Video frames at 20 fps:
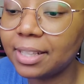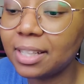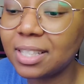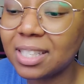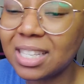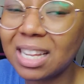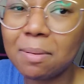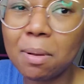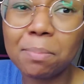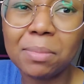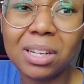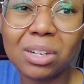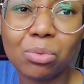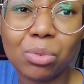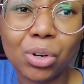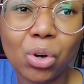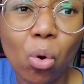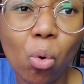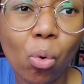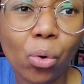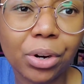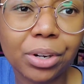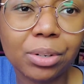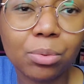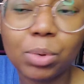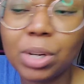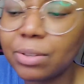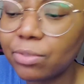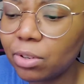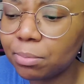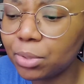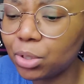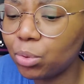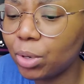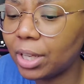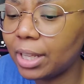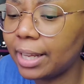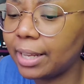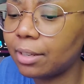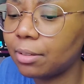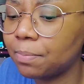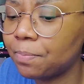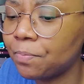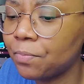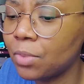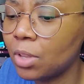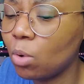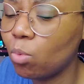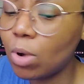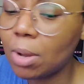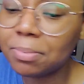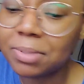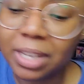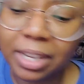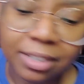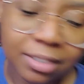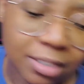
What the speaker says: This time I'm gonna record. Whenever I'm doing like website